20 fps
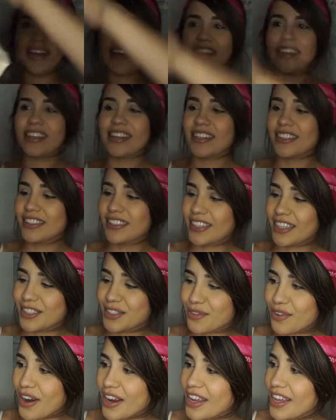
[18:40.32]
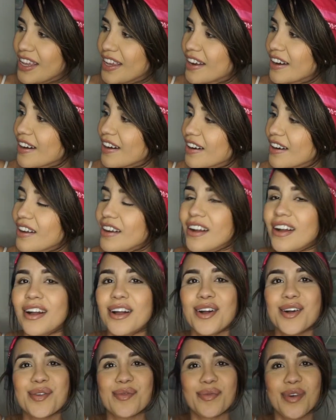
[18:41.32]
and then it says right here,
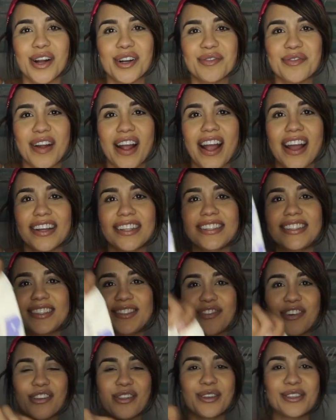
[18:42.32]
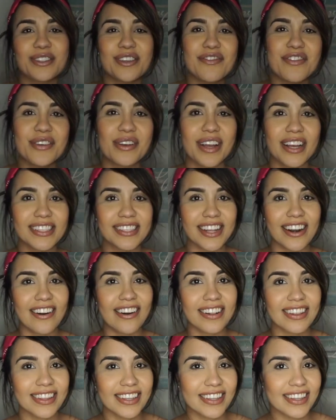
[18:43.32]
Rugrats. For those of you guys
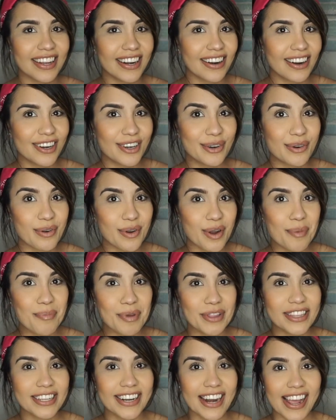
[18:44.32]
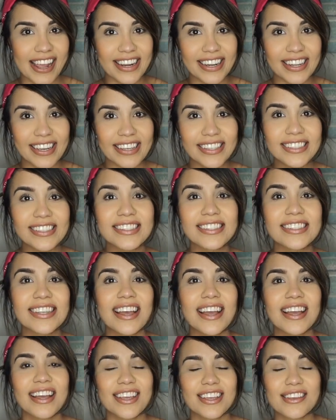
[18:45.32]
that grew up in the 90s,
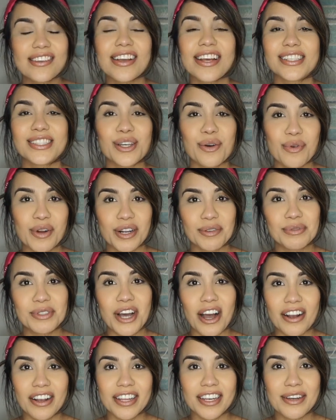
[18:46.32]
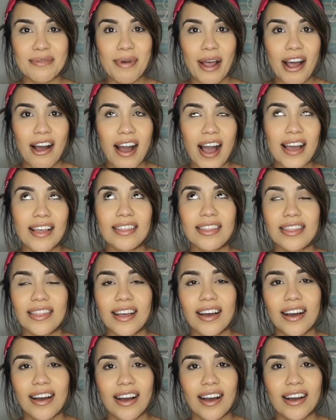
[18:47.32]
you guys know what I'm talking about. I
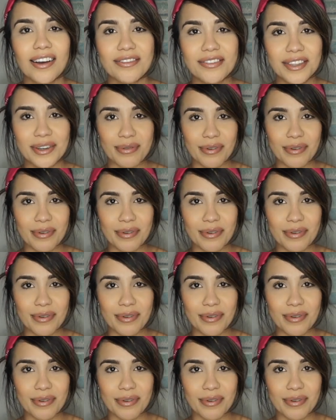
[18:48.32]
love the